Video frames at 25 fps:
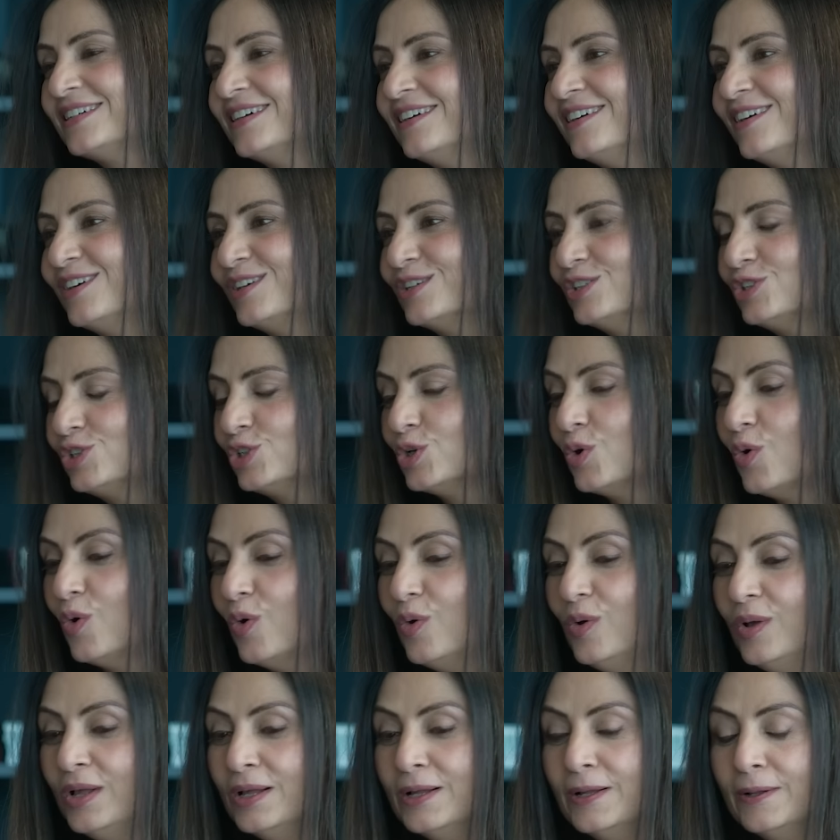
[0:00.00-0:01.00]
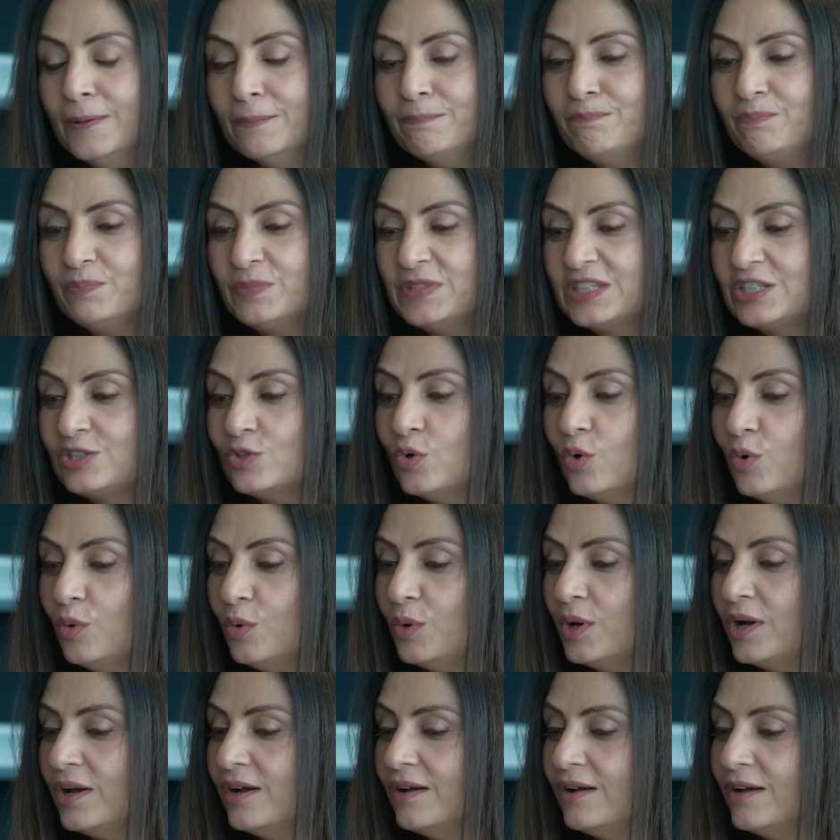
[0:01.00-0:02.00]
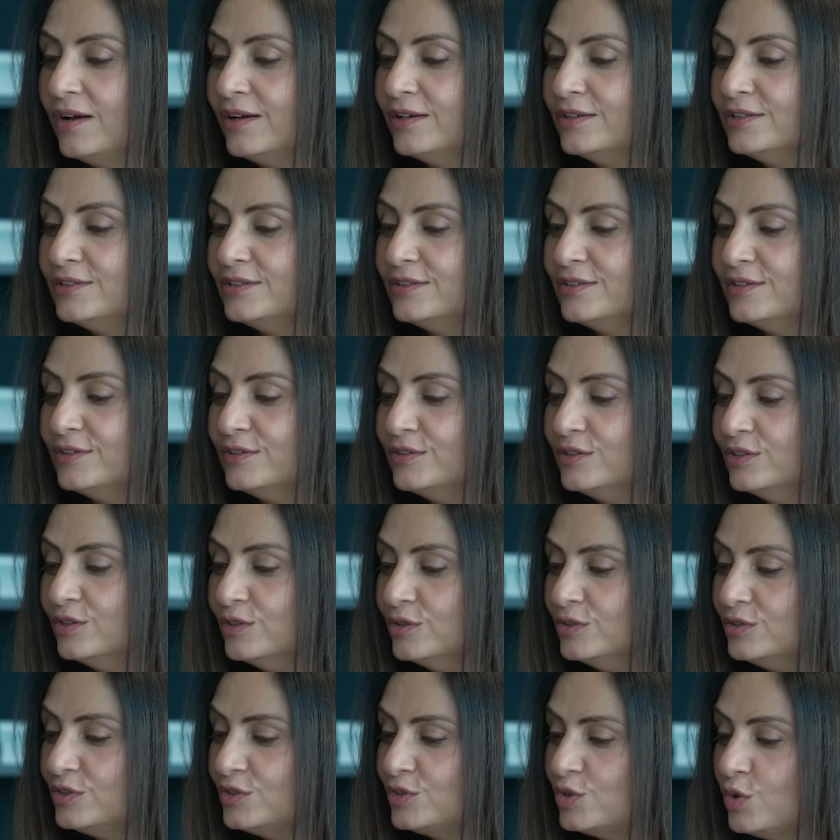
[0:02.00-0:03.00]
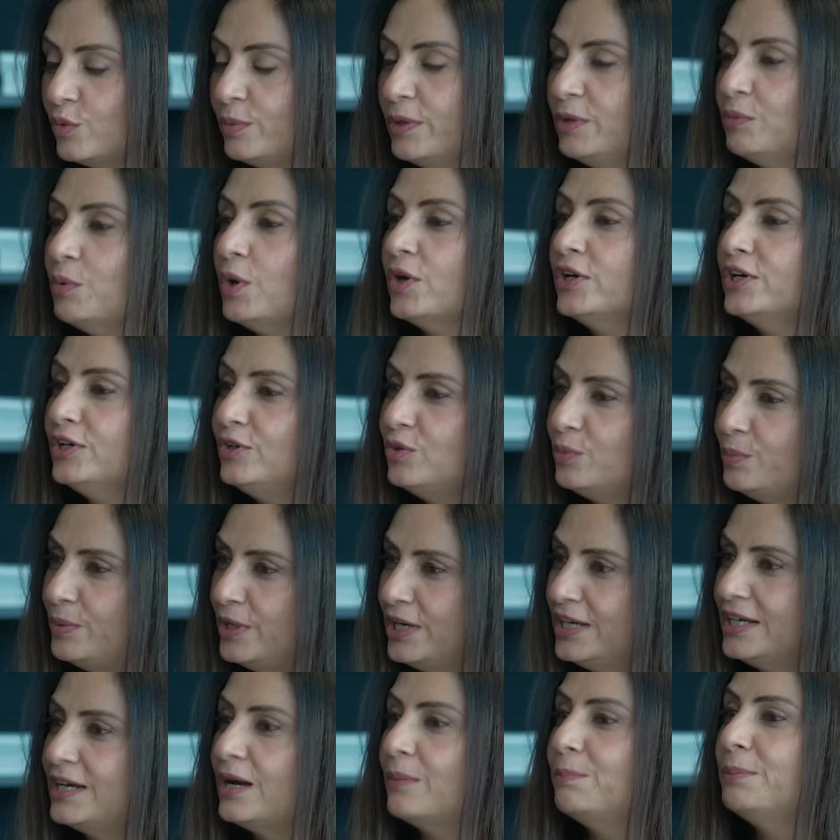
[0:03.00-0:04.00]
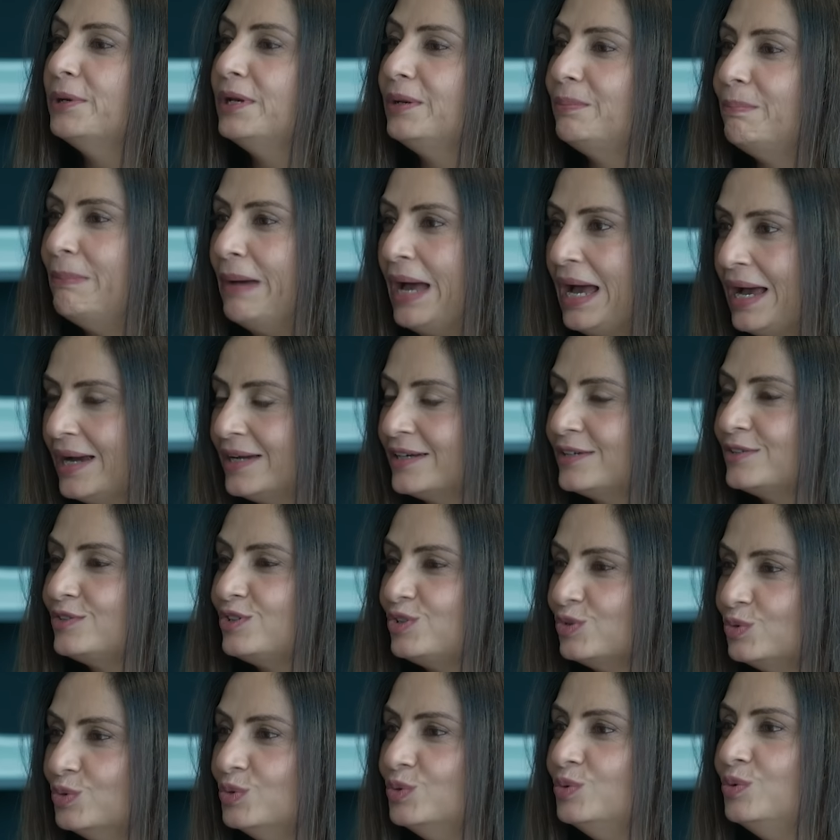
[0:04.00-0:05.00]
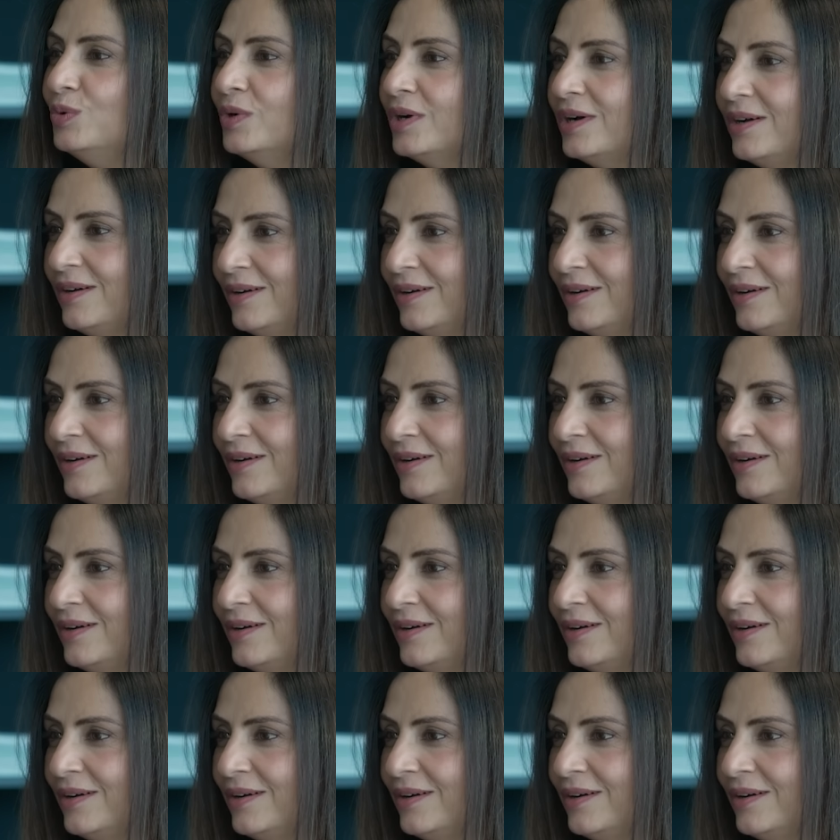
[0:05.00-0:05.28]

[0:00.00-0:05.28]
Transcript: show. So so we wanted to bring Kapil back to